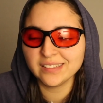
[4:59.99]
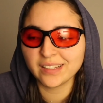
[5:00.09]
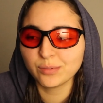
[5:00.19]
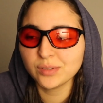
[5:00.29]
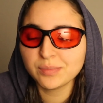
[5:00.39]

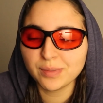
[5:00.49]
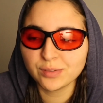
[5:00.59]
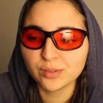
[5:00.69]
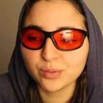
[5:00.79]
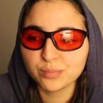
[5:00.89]
that I would
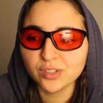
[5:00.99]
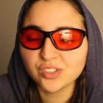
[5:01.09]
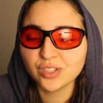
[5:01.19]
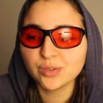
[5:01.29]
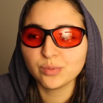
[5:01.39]
spend on the
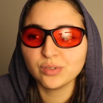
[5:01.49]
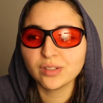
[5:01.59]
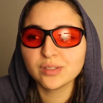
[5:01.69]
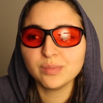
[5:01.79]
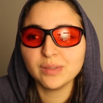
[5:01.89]
project would not